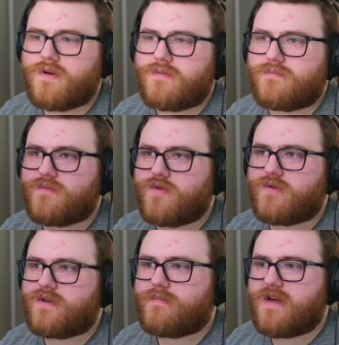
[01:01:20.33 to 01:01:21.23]
More
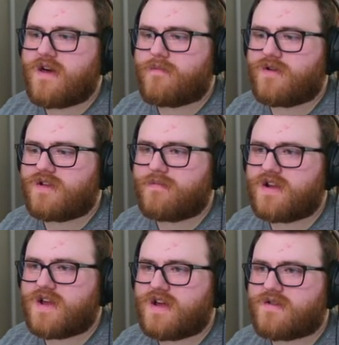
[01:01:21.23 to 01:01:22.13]
repair putty,
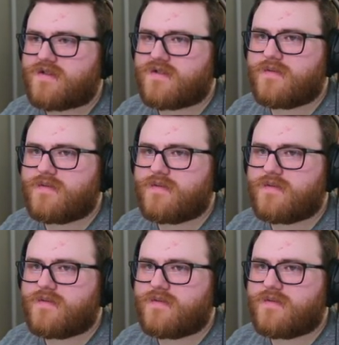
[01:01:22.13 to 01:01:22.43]
please.